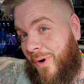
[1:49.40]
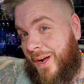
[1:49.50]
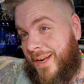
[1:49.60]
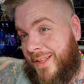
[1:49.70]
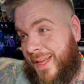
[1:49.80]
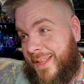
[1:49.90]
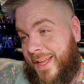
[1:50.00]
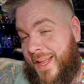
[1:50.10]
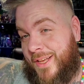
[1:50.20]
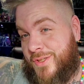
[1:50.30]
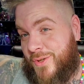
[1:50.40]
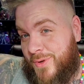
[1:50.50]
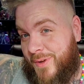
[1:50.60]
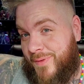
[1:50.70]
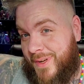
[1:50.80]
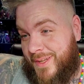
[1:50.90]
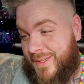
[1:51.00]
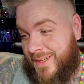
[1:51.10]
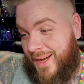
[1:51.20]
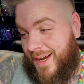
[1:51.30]
one that then has two different
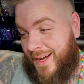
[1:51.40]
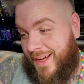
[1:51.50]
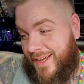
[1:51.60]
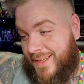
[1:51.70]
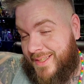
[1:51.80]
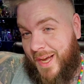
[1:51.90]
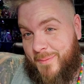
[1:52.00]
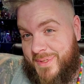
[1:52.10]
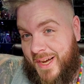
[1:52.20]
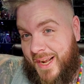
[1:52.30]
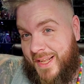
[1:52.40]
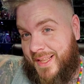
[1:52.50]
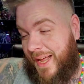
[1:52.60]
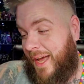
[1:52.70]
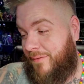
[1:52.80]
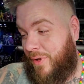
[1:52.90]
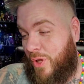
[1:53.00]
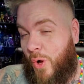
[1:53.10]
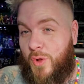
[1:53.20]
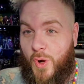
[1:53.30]
temps on it. Then I have a
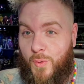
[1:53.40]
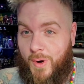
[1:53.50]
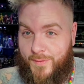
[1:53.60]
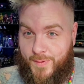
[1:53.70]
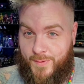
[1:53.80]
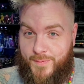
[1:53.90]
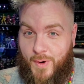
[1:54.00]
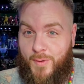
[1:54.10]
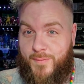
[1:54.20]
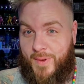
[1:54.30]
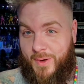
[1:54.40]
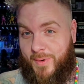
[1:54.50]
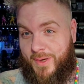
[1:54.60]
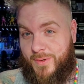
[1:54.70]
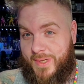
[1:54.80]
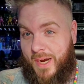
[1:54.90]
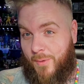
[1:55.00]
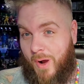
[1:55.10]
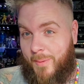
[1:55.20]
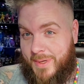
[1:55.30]
low one for the foam for like when I do
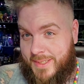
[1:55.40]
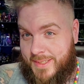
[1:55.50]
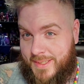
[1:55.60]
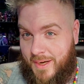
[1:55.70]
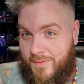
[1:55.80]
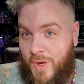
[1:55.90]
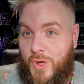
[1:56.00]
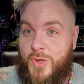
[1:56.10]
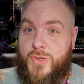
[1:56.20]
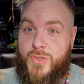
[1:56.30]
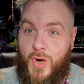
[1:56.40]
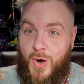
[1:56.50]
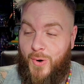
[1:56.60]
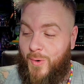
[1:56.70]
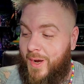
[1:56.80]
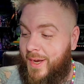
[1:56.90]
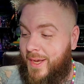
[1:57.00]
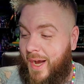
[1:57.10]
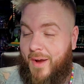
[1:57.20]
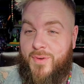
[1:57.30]
dioramas and stuff. So
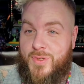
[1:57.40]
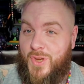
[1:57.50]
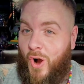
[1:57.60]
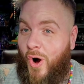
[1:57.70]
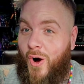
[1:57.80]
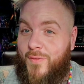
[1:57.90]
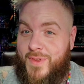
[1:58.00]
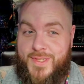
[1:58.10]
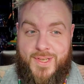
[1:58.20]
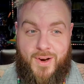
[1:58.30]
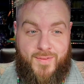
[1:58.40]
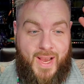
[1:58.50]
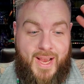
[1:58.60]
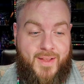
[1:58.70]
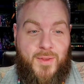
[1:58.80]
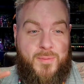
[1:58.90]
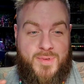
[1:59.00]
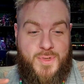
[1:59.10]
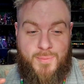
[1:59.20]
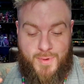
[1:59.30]
I've used all the stuff and the
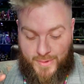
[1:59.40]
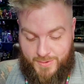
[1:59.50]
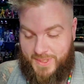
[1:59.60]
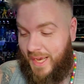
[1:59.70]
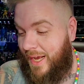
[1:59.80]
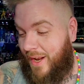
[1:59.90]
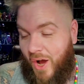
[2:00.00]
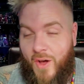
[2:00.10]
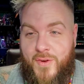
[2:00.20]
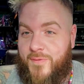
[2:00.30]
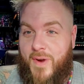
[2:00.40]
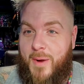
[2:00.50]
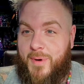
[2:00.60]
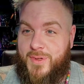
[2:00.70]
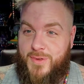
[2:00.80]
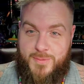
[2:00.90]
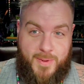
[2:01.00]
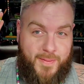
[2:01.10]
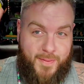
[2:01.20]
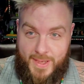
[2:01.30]
super glues and other fabric glues,
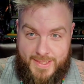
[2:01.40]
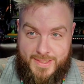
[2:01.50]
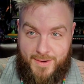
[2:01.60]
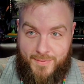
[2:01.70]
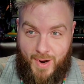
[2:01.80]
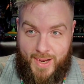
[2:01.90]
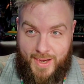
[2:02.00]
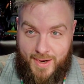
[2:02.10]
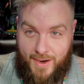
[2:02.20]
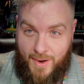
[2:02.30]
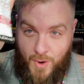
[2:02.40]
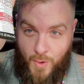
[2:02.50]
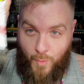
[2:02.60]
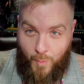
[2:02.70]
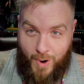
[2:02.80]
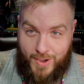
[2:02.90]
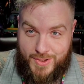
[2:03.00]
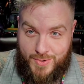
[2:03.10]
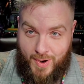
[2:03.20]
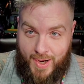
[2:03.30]
but this stuff right here
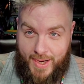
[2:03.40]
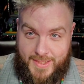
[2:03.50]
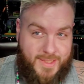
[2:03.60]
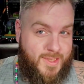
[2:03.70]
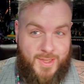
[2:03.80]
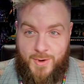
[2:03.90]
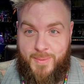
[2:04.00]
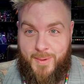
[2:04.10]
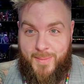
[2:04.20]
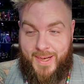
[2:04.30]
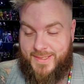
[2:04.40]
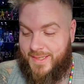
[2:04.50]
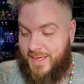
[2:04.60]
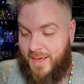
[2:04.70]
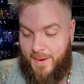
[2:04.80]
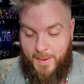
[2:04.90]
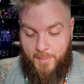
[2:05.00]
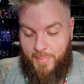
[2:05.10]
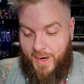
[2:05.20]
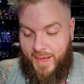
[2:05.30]
works great. It's a little bit messy,
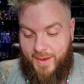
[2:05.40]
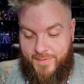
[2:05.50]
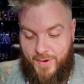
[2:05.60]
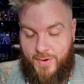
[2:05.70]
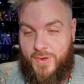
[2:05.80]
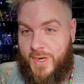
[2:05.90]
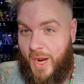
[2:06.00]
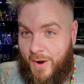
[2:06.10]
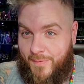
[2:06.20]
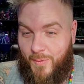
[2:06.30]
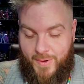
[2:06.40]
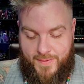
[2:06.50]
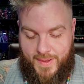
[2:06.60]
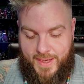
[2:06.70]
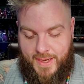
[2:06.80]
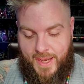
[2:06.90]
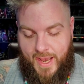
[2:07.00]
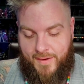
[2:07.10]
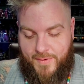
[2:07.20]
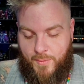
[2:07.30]
but if you're careful with it,
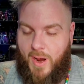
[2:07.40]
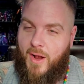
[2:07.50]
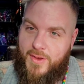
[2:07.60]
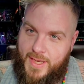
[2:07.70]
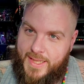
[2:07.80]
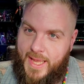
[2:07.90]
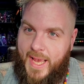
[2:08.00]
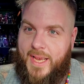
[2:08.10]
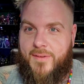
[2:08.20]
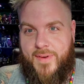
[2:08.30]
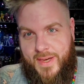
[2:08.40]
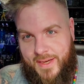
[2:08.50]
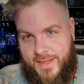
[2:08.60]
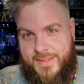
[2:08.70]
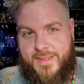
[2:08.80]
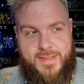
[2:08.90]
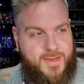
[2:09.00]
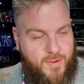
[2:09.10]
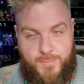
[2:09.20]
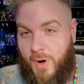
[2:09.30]
after a while you get the hang of it. It's,
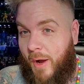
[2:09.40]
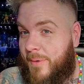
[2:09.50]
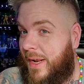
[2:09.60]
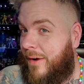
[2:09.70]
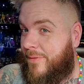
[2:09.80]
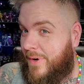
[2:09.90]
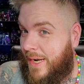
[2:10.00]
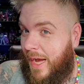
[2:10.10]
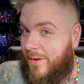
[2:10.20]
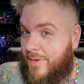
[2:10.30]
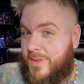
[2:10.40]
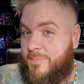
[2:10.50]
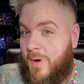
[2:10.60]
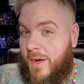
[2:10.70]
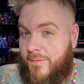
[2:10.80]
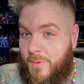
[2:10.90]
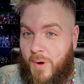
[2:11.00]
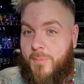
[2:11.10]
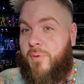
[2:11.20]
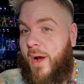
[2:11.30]
you know, probably not for a novice, but if you
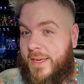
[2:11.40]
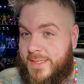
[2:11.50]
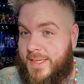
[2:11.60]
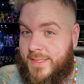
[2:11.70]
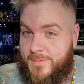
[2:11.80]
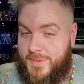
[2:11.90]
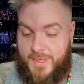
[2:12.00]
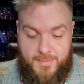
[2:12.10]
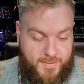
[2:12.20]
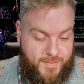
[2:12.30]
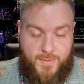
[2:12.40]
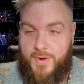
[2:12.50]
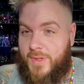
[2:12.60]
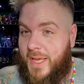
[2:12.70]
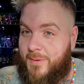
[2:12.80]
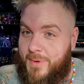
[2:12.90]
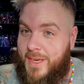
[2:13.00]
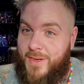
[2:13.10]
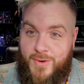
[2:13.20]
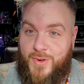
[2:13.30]
want to practice on some stuff before you're like
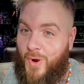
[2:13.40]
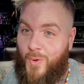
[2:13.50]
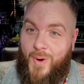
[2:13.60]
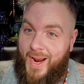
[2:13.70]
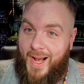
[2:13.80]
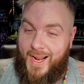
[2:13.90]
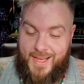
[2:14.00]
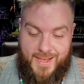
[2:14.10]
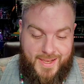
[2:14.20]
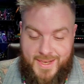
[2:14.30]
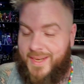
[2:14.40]
me and you go right on it,